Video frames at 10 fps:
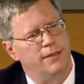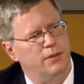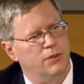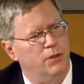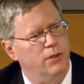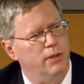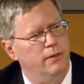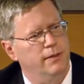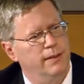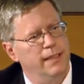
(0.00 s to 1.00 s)
lessons
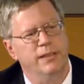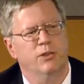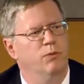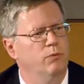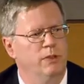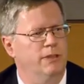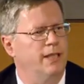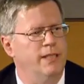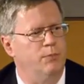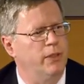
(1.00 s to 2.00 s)
learned, unless you
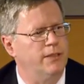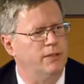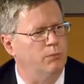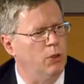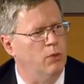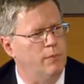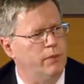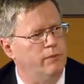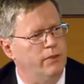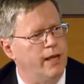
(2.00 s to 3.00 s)
design the plants to blow
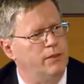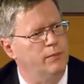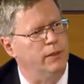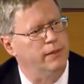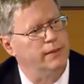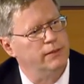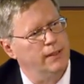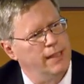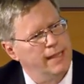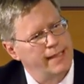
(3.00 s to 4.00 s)
up the reactor buildings,
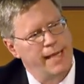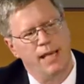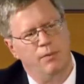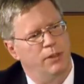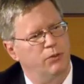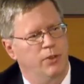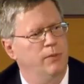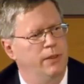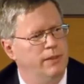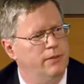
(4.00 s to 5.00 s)
can't be
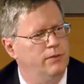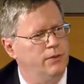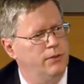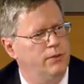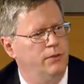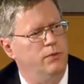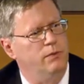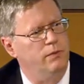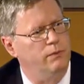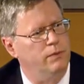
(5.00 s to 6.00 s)
attributed to
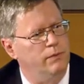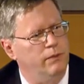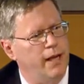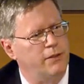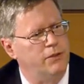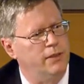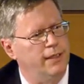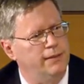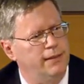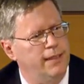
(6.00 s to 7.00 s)
the reactors in the
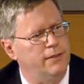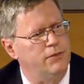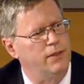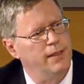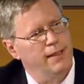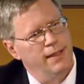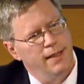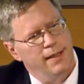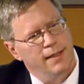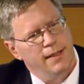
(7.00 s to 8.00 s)
United States.
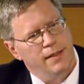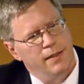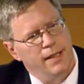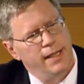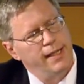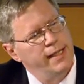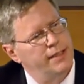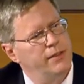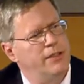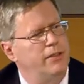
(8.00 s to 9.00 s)
In
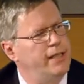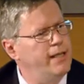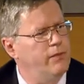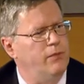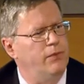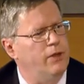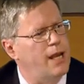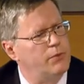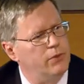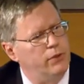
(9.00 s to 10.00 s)
addition, even if you're
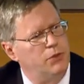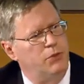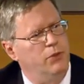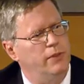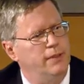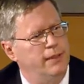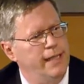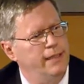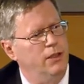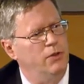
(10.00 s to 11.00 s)
absolutely true that the
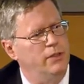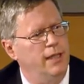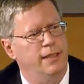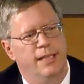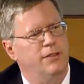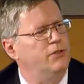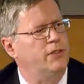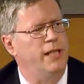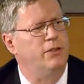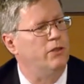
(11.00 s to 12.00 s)
heat load do- isn't
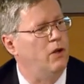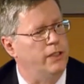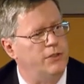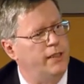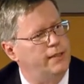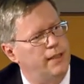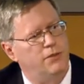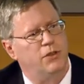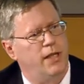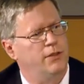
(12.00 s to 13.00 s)
changed at all, let's say it
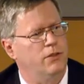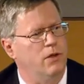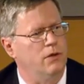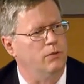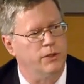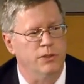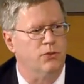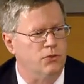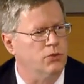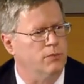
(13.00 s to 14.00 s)
doesn't change at all, which
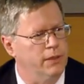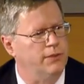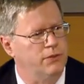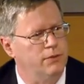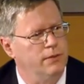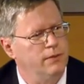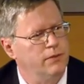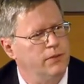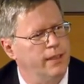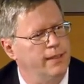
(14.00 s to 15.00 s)
isn't true, but let's
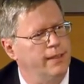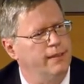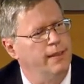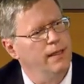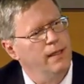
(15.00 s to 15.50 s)
say that.